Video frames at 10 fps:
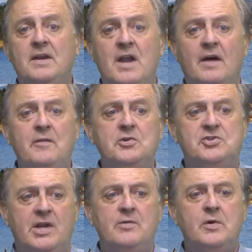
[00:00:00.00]
another
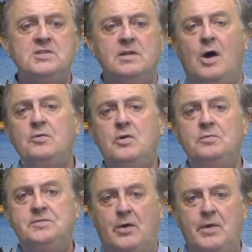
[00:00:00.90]
generous
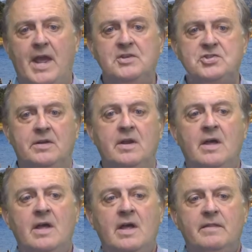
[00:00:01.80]
local donation,
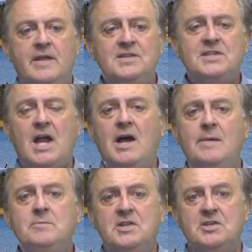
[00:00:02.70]
this
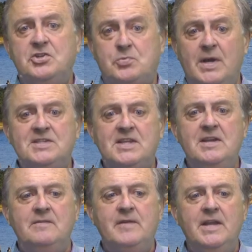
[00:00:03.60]
time to the street
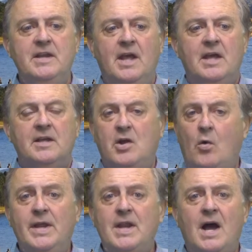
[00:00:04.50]
scene event
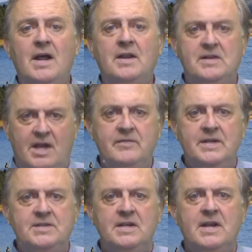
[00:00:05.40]
going on in
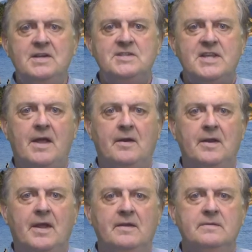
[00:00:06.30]
Covington on
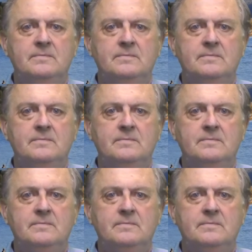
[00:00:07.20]
Saturday.